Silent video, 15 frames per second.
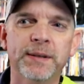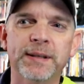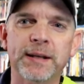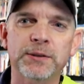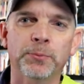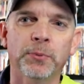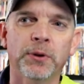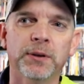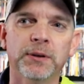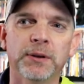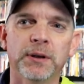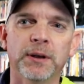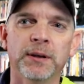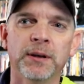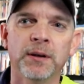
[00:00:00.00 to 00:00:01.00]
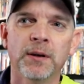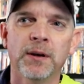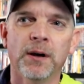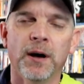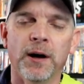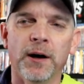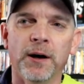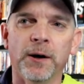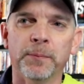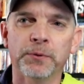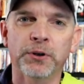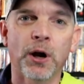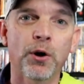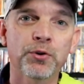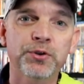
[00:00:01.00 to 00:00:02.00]
It's got some really good um,
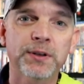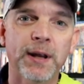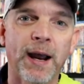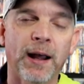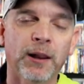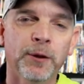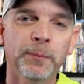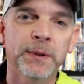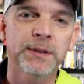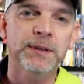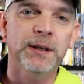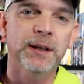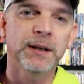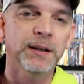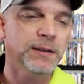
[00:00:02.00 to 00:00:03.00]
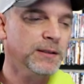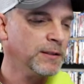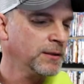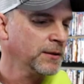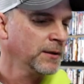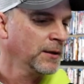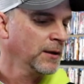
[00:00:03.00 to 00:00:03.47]
ghost elements in it.